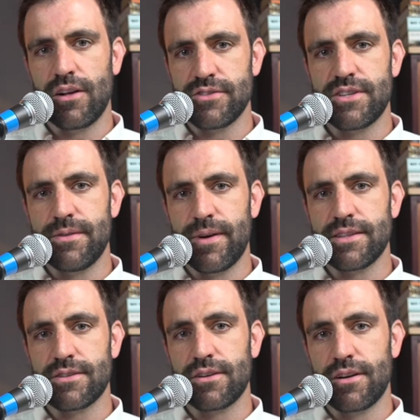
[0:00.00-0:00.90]

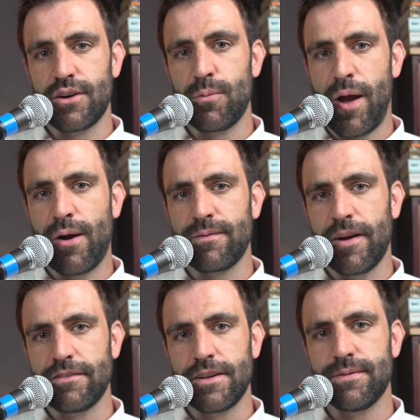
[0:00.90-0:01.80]
defense or, Power
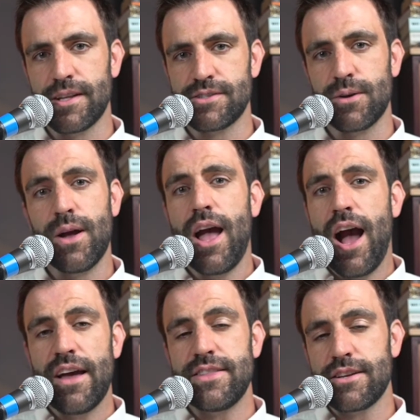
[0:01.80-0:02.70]
5 defense. So
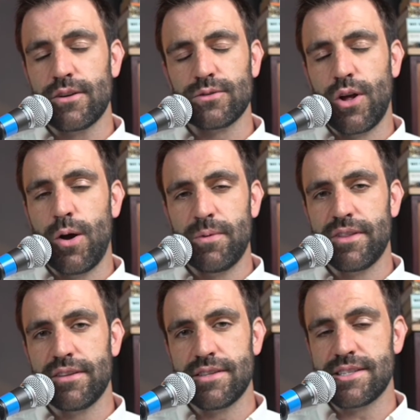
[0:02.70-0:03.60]
I think Oklahoma,
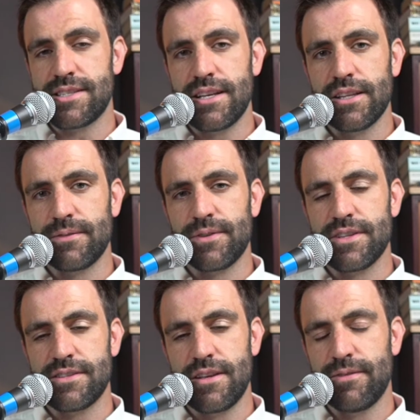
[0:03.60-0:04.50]
the ceiling for
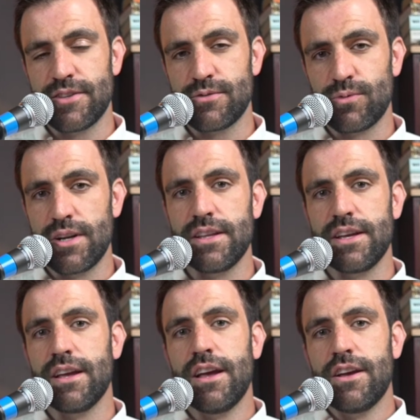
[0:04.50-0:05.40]
this defense
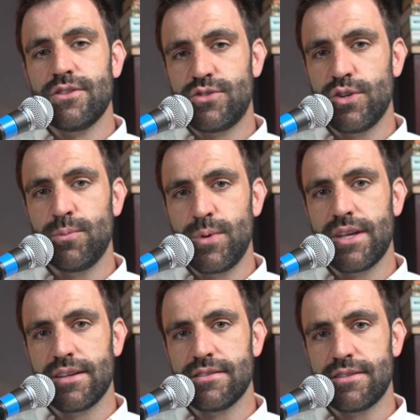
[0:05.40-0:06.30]
really should be
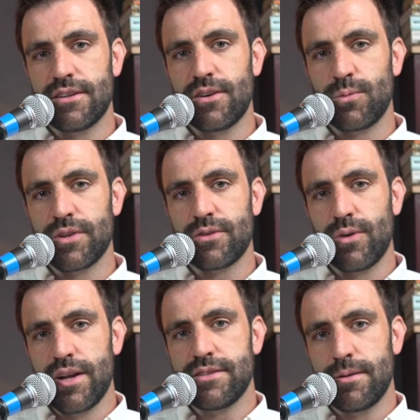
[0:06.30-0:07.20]
considered with
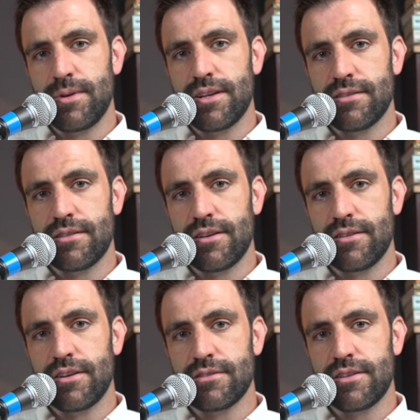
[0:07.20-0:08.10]
Grinch. I mean,
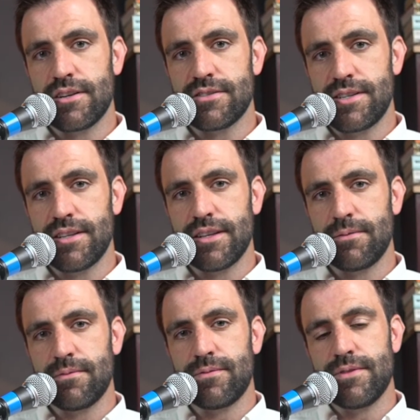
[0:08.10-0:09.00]
their
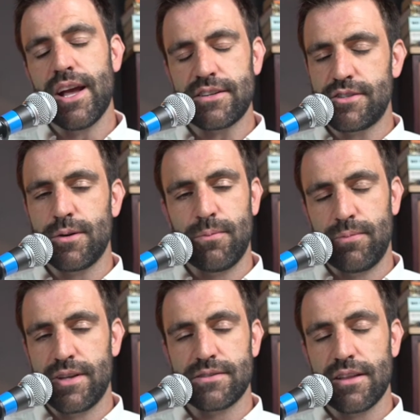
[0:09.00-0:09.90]
ceiling next year
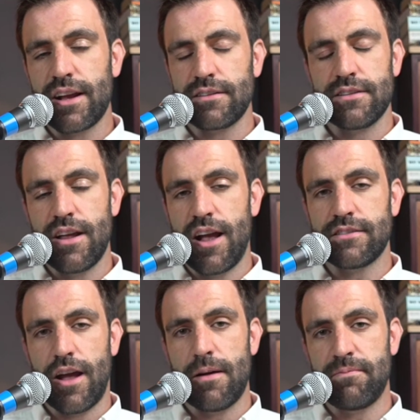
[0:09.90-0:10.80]
is likely
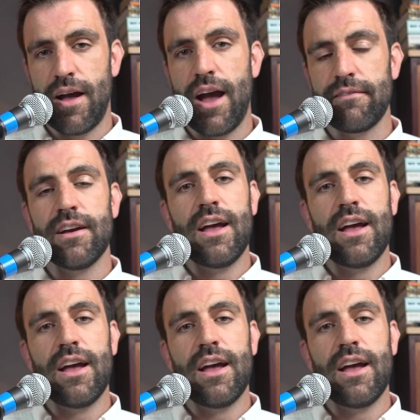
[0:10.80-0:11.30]
not top 5.